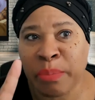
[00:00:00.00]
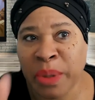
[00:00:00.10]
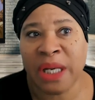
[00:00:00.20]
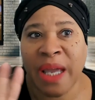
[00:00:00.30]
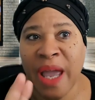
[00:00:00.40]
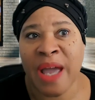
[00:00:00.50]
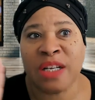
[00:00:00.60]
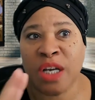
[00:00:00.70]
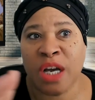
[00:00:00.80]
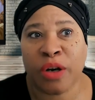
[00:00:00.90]
Billy
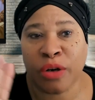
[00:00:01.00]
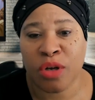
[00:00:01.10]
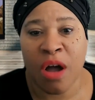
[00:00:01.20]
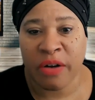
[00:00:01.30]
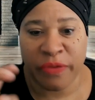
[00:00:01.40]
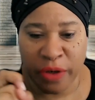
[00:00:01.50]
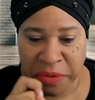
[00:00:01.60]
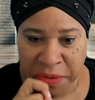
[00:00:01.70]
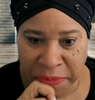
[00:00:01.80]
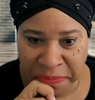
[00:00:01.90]
and Tucker talk
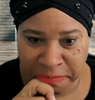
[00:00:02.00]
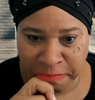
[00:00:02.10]
first.